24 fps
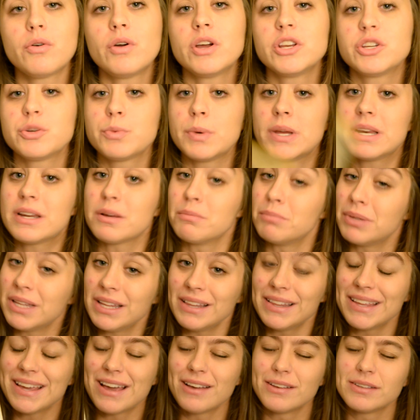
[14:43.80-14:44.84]
going to read
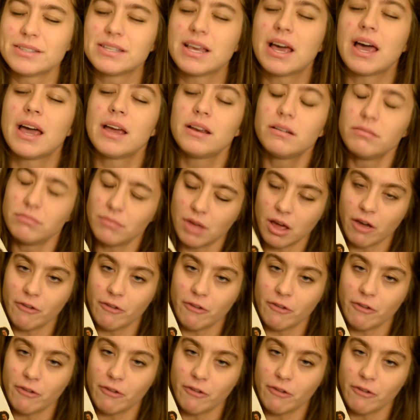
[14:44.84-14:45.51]
completely outside